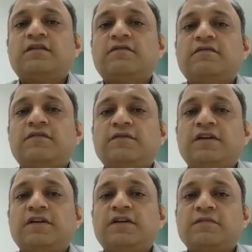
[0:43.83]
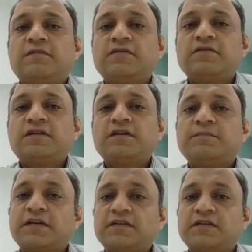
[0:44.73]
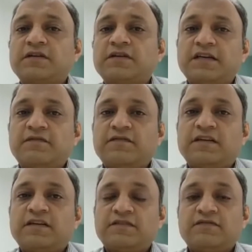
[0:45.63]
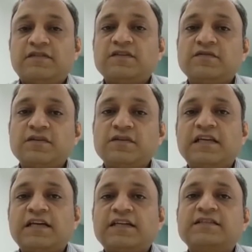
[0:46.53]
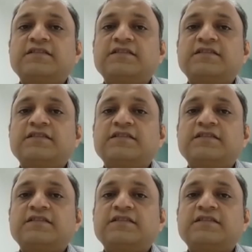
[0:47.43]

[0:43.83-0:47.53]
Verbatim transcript: When we talk about a particular part, if it is involving only legs